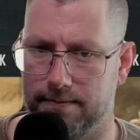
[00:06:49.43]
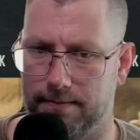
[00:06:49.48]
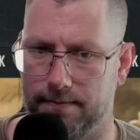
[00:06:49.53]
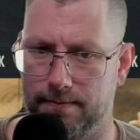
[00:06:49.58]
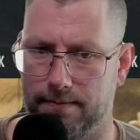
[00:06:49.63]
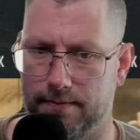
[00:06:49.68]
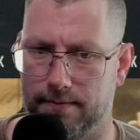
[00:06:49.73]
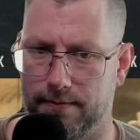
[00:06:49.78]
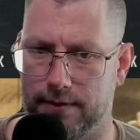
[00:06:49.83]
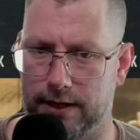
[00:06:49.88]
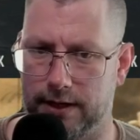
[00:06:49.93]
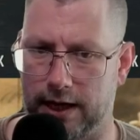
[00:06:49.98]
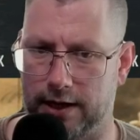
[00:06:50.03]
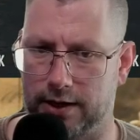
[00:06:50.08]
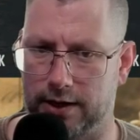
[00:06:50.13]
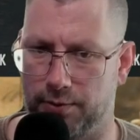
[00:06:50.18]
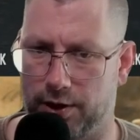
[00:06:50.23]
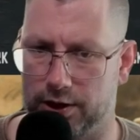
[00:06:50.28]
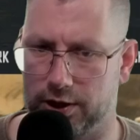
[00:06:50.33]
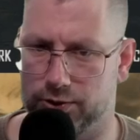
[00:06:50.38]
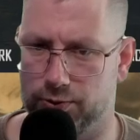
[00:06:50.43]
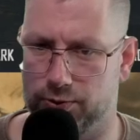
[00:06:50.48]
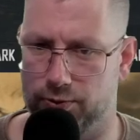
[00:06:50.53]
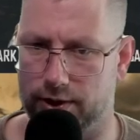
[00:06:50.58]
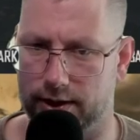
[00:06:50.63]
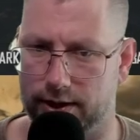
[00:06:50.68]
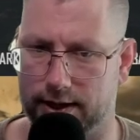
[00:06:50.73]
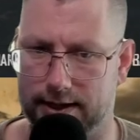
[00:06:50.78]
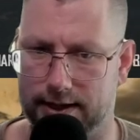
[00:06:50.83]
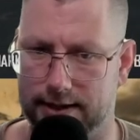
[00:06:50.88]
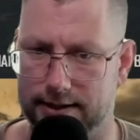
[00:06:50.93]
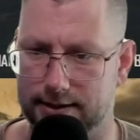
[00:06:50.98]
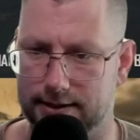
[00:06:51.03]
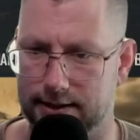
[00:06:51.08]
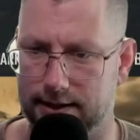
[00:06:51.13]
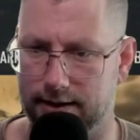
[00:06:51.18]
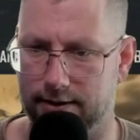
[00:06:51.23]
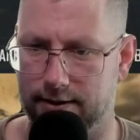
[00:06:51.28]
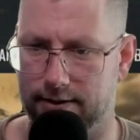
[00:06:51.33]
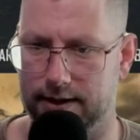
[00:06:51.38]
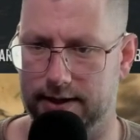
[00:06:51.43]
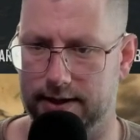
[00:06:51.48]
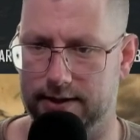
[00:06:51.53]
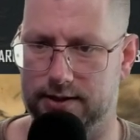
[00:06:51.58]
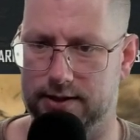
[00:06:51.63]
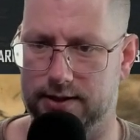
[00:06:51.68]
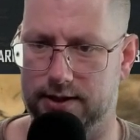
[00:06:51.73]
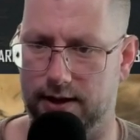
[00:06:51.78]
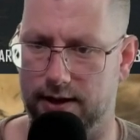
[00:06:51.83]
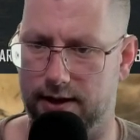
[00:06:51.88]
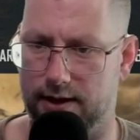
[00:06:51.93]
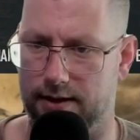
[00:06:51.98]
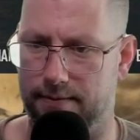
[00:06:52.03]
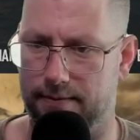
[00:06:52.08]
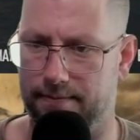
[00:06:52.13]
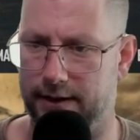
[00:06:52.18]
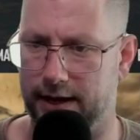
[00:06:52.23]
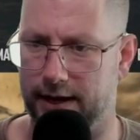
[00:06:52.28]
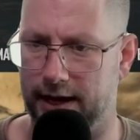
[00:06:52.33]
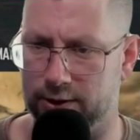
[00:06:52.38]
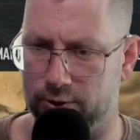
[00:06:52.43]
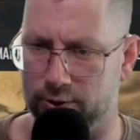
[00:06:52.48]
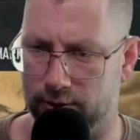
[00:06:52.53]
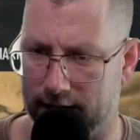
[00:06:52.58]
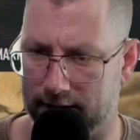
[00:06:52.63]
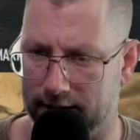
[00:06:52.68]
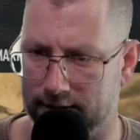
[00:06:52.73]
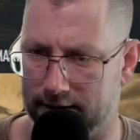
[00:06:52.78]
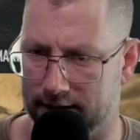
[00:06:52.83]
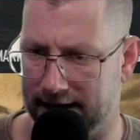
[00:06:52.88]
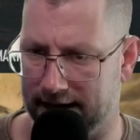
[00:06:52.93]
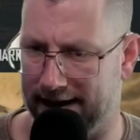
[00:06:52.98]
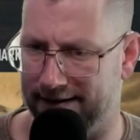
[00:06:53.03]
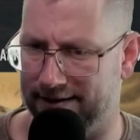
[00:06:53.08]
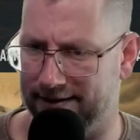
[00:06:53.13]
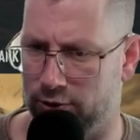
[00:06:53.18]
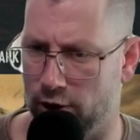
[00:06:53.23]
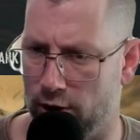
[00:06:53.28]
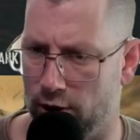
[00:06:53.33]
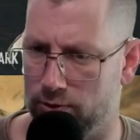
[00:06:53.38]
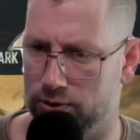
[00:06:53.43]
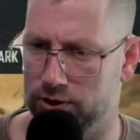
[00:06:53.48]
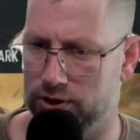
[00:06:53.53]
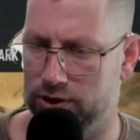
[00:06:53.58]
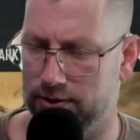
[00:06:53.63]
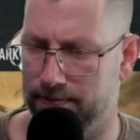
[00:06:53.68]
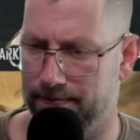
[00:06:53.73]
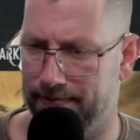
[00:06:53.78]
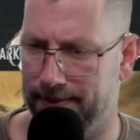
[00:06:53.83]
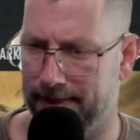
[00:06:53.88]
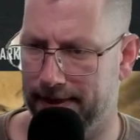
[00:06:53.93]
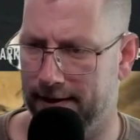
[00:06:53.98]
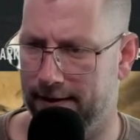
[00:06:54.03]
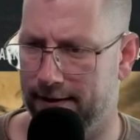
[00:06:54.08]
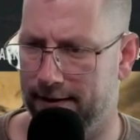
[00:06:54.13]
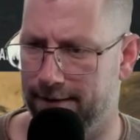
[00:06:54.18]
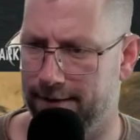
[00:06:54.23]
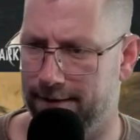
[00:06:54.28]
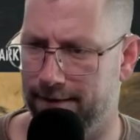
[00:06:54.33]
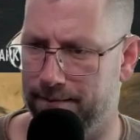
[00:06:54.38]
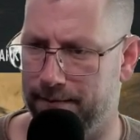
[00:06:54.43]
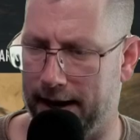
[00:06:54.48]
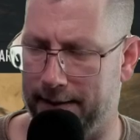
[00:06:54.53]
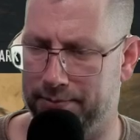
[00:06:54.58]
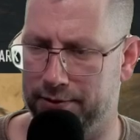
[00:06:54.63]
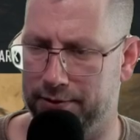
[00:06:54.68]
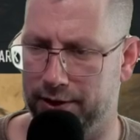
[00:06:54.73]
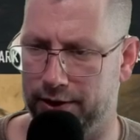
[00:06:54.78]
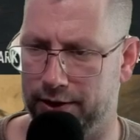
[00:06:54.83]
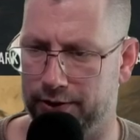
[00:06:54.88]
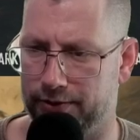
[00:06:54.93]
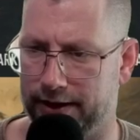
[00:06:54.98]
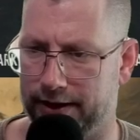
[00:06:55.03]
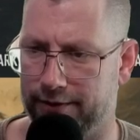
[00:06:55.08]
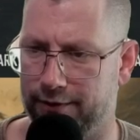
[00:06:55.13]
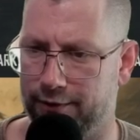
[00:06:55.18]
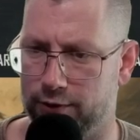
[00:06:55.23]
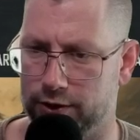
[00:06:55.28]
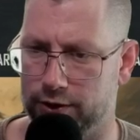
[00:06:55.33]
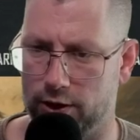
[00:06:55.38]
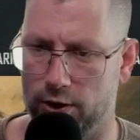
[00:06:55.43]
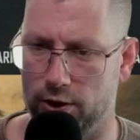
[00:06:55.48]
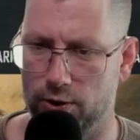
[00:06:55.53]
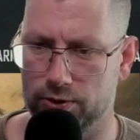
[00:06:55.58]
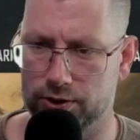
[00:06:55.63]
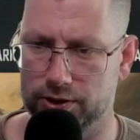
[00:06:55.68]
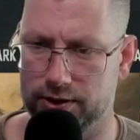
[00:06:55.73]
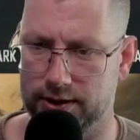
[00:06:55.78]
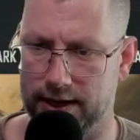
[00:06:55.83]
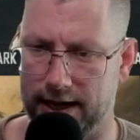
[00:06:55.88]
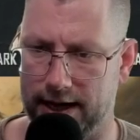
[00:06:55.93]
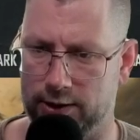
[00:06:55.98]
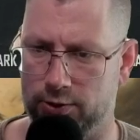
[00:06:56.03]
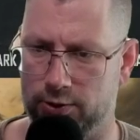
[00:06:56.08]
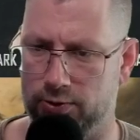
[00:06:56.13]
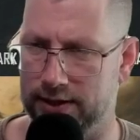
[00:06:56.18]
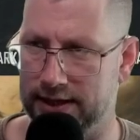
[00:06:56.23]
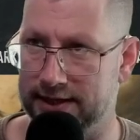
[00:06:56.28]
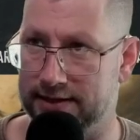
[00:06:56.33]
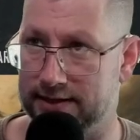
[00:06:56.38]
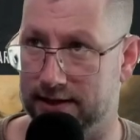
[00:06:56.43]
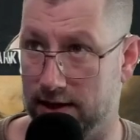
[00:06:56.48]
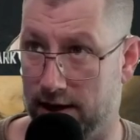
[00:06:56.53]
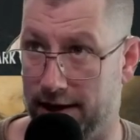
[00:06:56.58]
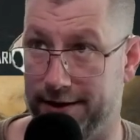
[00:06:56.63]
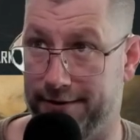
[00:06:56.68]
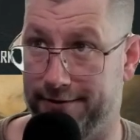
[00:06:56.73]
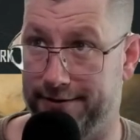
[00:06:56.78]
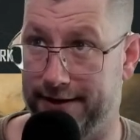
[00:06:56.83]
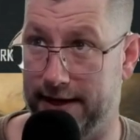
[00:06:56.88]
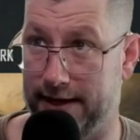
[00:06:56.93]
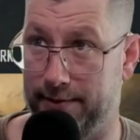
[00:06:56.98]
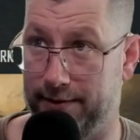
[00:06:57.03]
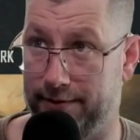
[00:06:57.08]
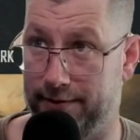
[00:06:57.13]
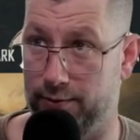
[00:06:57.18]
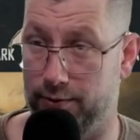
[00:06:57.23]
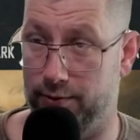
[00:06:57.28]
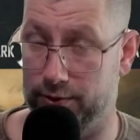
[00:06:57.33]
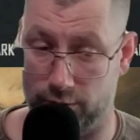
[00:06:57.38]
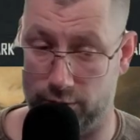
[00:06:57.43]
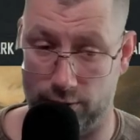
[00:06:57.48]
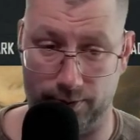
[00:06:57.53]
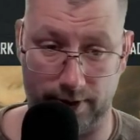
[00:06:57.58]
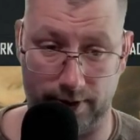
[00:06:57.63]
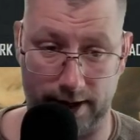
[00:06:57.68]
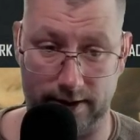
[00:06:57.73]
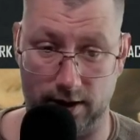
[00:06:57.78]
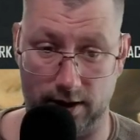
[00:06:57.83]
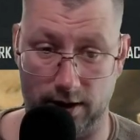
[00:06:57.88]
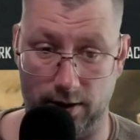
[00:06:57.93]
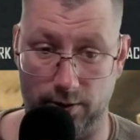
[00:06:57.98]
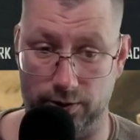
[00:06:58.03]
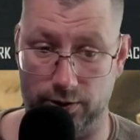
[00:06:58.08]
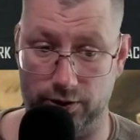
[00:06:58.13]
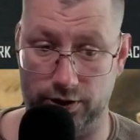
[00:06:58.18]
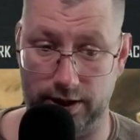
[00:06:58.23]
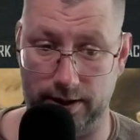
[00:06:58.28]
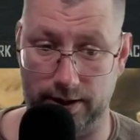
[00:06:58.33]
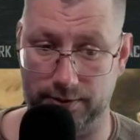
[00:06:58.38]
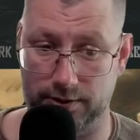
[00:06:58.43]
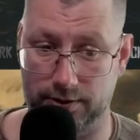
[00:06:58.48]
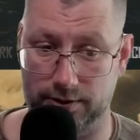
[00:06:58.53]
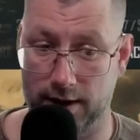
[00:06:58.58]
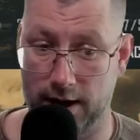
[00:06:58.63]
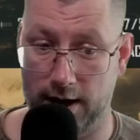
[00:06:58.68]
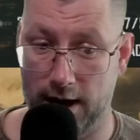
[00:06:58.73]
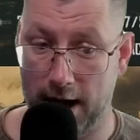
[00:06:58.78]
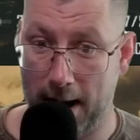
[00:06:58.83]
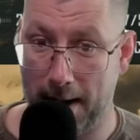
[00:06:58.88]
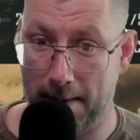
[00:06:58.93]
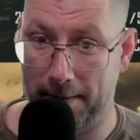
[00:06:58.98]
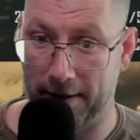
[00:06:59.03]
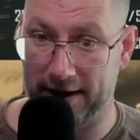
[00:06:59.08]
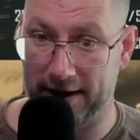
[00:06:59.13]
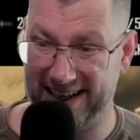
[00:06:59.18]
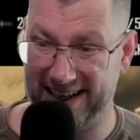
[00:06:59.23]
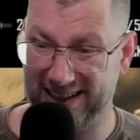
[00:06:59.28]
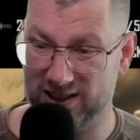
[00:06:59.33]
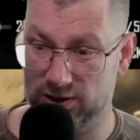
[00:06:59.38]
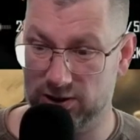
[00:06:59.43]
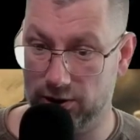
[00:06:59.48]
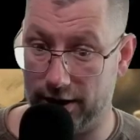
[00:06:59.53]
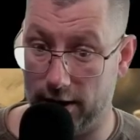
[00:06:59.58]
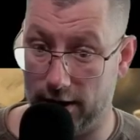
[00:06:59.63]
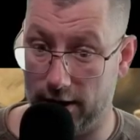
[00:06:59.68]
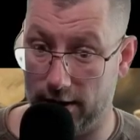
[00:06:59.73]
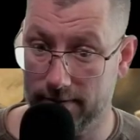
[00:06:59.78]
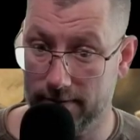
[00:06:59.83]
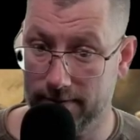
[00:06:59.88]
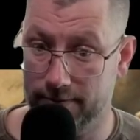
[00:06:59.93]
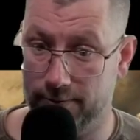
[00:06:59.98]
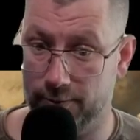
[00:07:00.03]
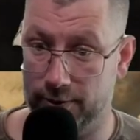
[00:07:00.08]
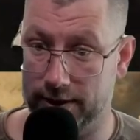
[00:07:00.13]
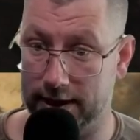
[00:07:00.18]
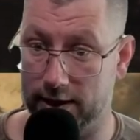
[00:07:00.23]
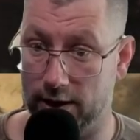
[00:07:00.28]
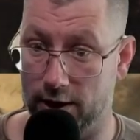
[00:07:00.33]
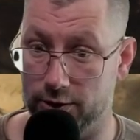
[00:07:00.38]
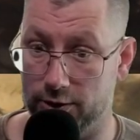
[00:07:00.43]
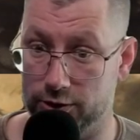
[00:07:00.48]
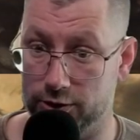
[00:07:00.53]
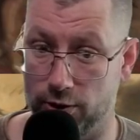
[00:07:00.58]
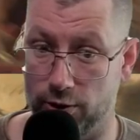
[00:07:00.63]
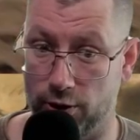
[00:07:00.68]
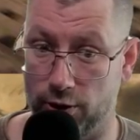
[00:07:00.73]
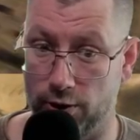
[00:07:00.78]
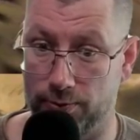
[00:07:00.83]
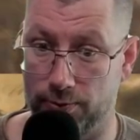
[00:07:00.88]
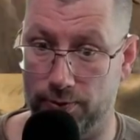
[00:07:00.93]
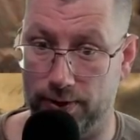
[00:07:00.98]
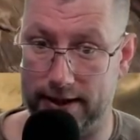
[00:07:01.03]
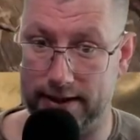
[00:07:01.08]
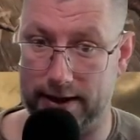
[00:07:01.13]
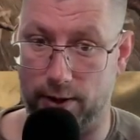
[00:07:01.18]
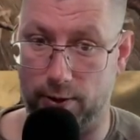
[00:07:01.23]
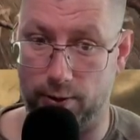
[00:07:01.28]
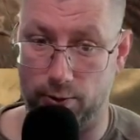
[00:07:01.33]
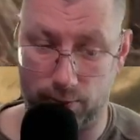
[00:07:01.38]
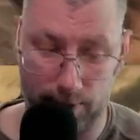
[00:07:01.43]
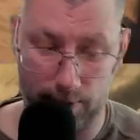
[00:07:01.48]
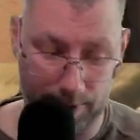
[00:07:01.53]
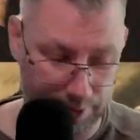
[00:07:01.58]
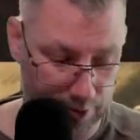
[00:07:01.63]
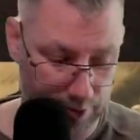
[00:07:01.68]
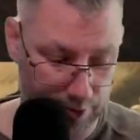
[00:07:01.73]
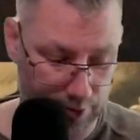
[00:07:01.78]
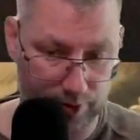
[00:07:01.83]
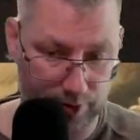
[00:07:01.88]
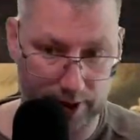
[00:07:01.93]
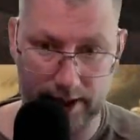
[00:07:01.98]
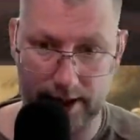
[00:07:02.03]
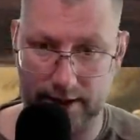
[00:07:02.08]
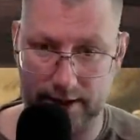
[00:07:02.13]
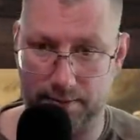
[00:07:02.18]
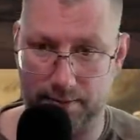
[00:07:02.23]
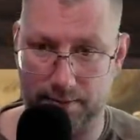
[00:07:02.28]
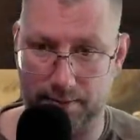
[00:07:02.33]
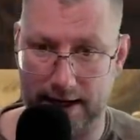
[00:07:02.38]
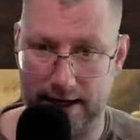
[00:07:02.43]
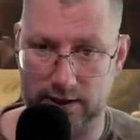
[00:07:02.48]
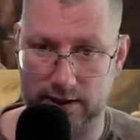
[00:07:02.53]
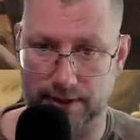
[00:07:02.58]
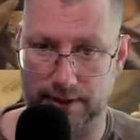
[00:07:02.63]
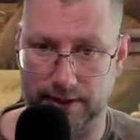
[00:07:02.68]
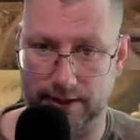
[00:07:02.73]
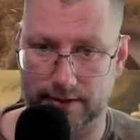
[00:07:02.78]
Yeah, the masterwork kit, here it is. And you can get those by plundering Fort Osten, and you need a lot of them if you want to upgrade all your ships. But that's all. We can also upgrade our weaponry at the blacksmith.